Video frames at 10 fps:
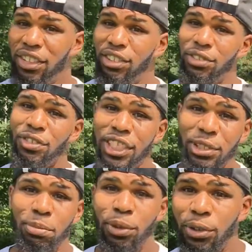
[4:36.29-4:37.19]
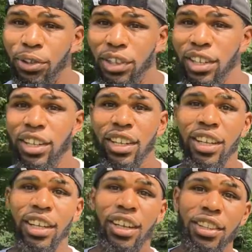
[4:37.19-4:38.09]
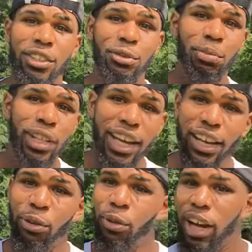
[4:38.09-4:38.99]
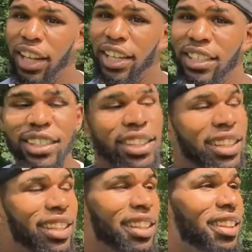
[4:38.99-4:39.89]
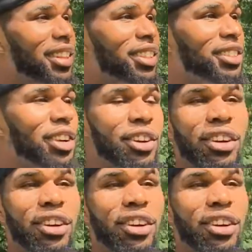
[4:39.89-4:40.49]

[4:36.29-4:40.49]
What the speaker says: There's rich, poor, there's black, white, there's